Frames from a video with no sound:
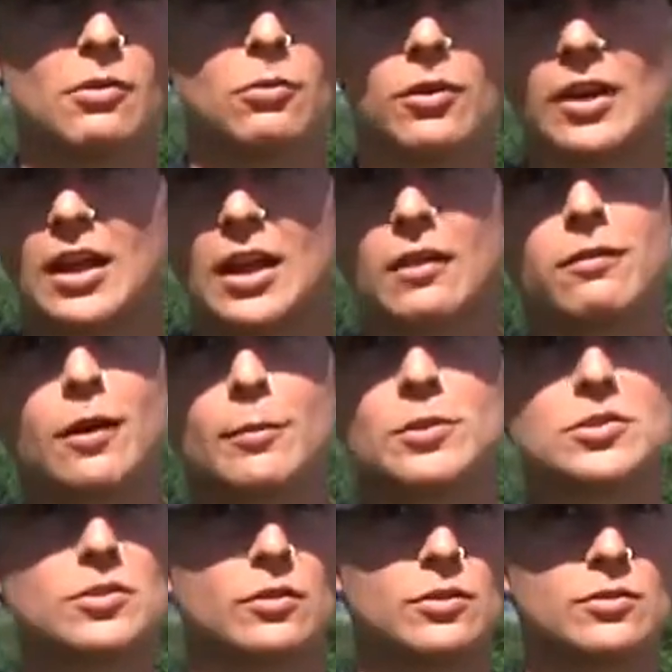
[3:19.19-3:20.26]
organic
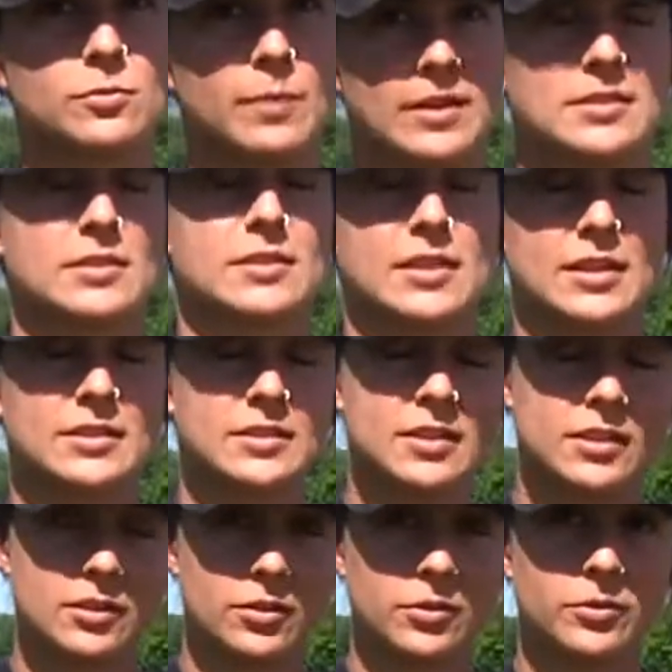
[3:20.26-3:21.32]
farmers don't use pesticides.
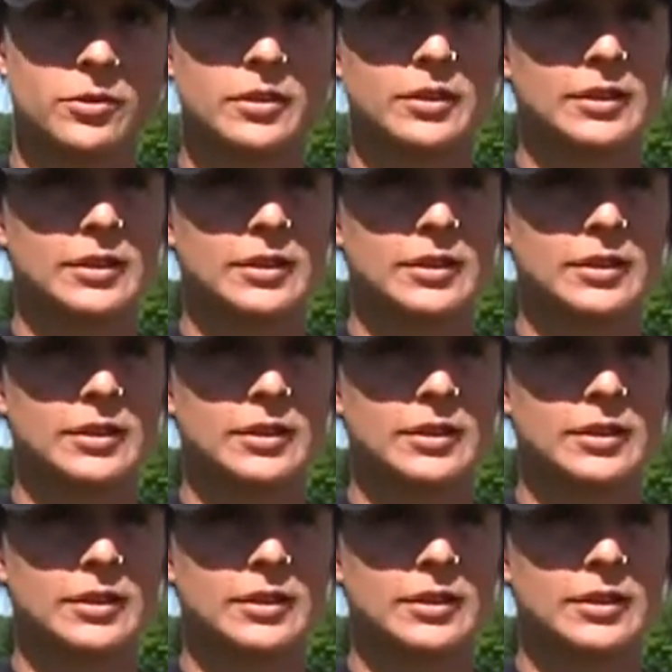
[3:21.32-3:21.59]
They do.